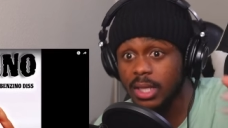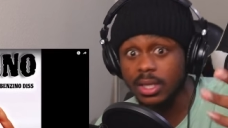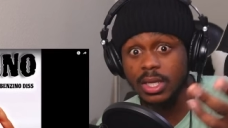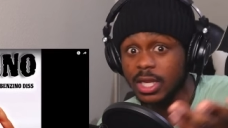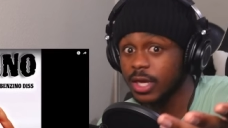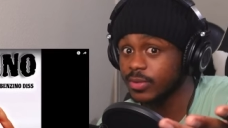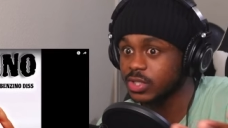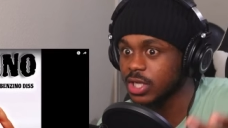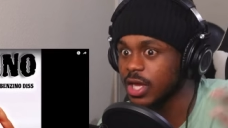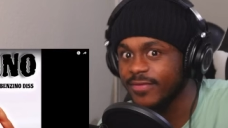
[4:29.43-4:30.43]
you can love what
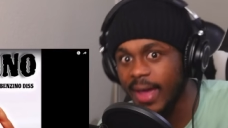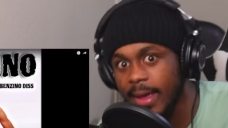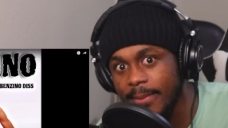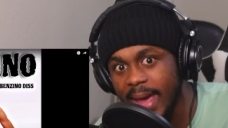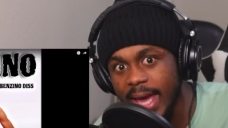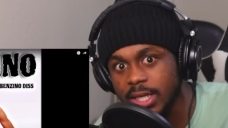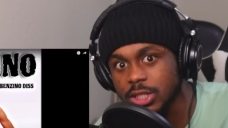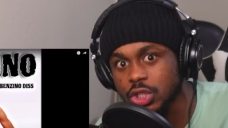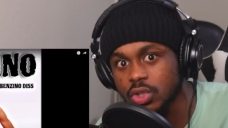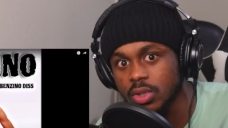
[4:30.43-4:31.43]
you love. I ain't mad
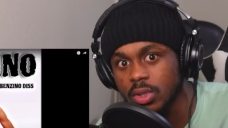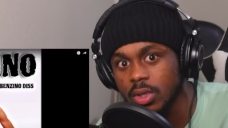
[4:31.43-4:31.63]
at you.